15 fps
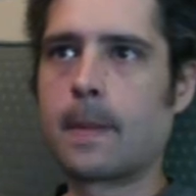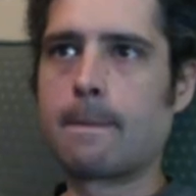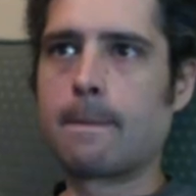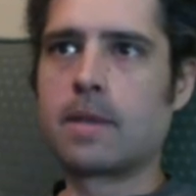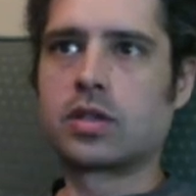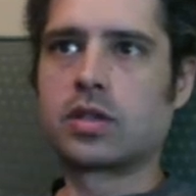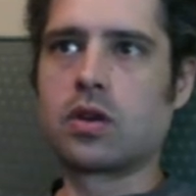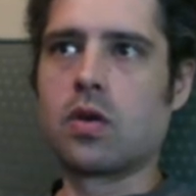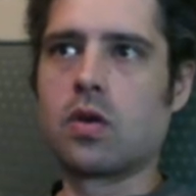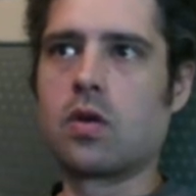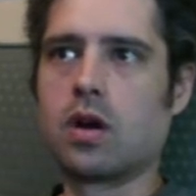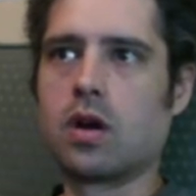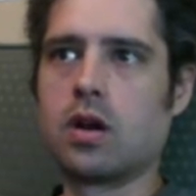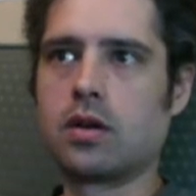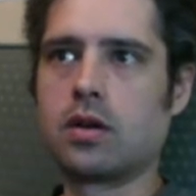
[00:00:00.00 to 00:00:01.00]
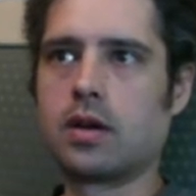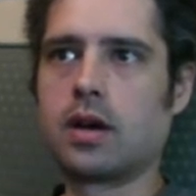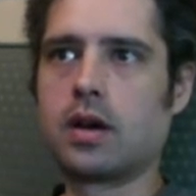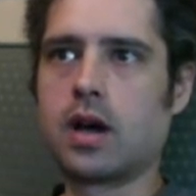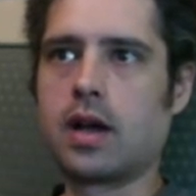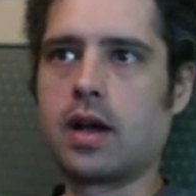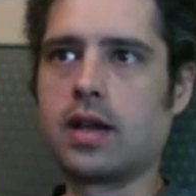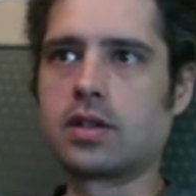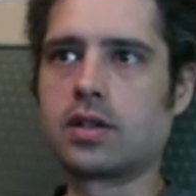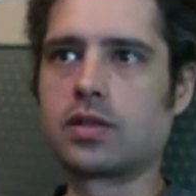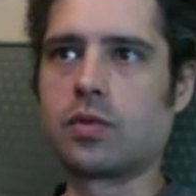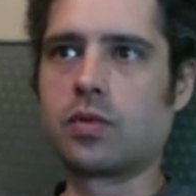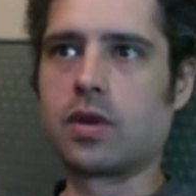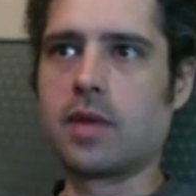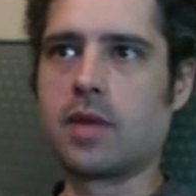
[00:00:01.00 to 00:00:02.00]
So here's
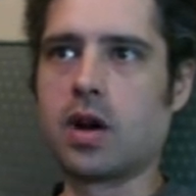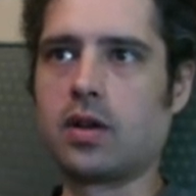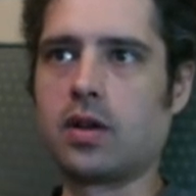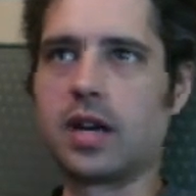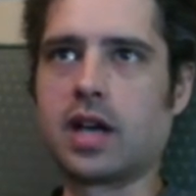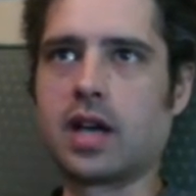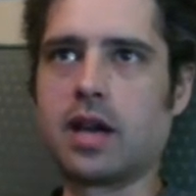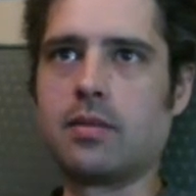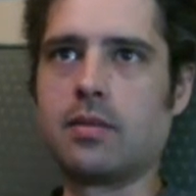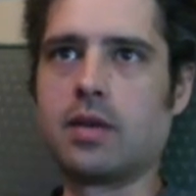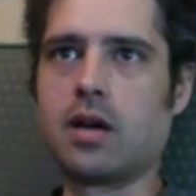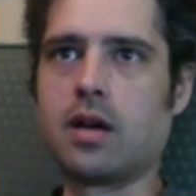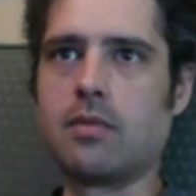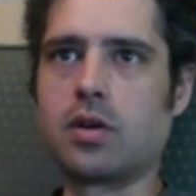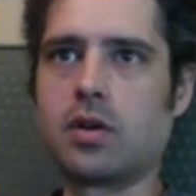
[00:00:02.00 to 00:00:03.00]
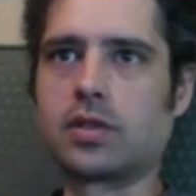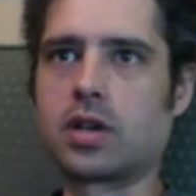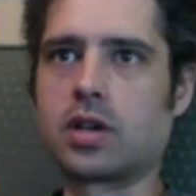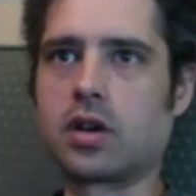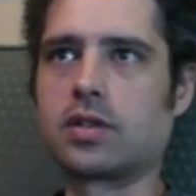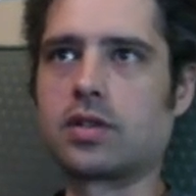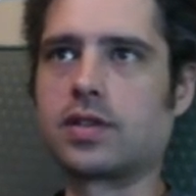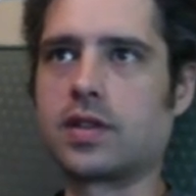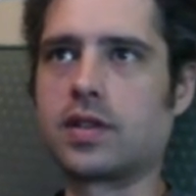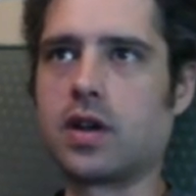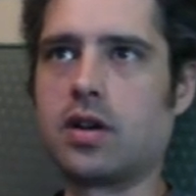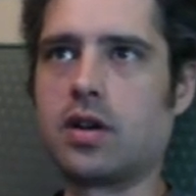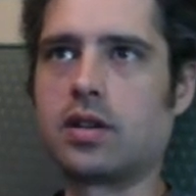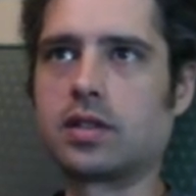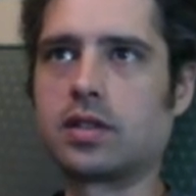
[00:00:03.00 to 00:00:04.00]
one of my all-time most heard
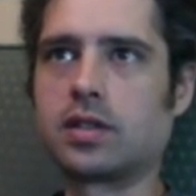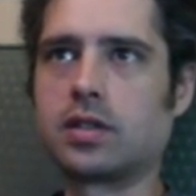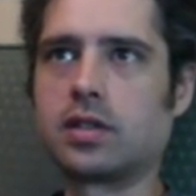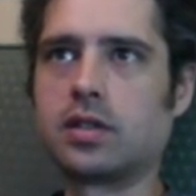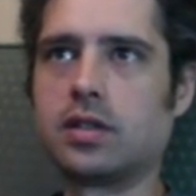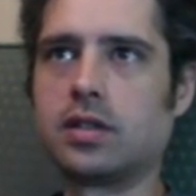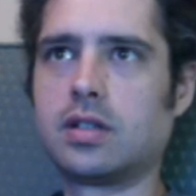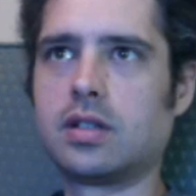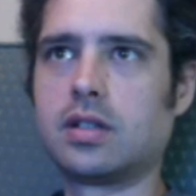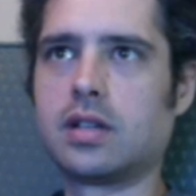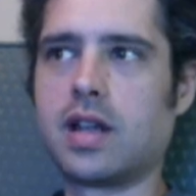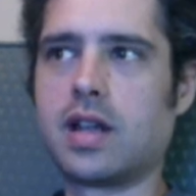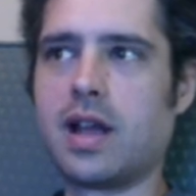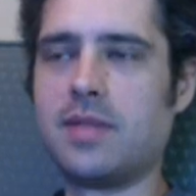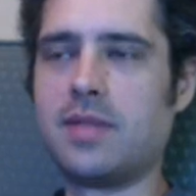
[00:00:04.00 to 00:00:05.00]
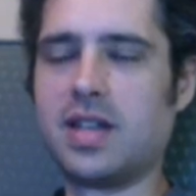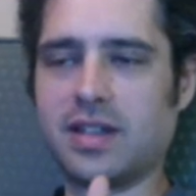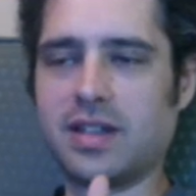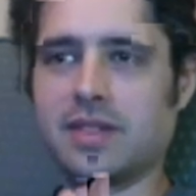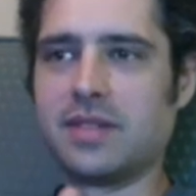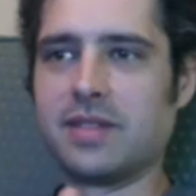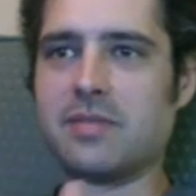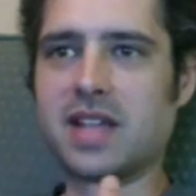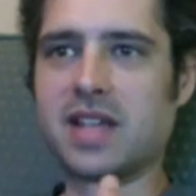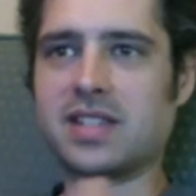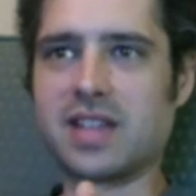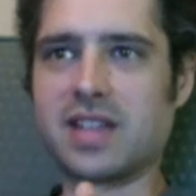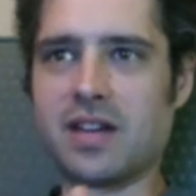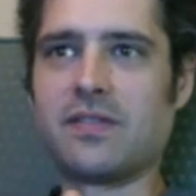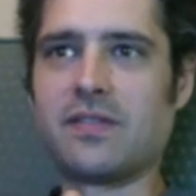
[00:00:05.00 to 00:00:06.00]
songs. I mean,
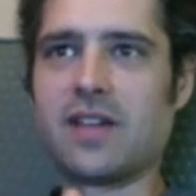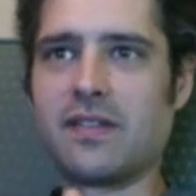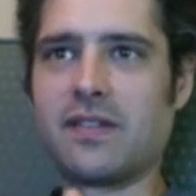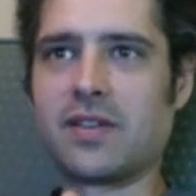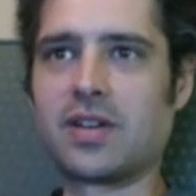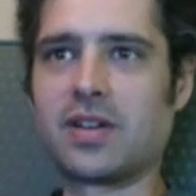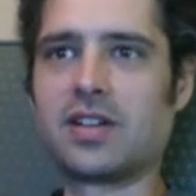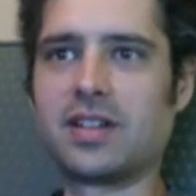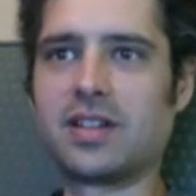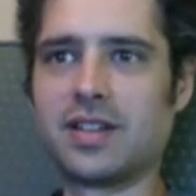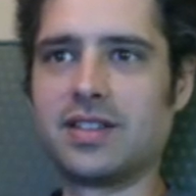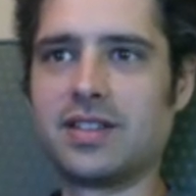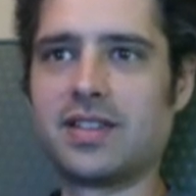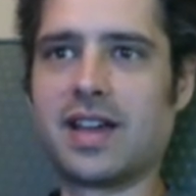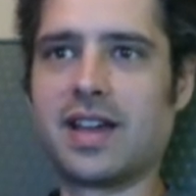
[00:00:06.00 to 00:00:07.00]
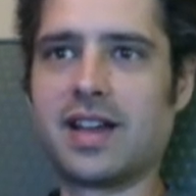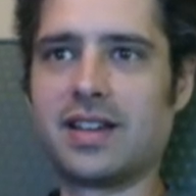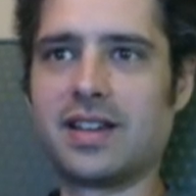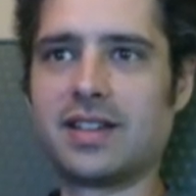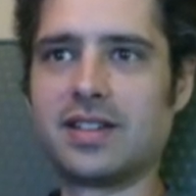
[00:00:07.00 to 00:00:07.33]
myself, I've heard that.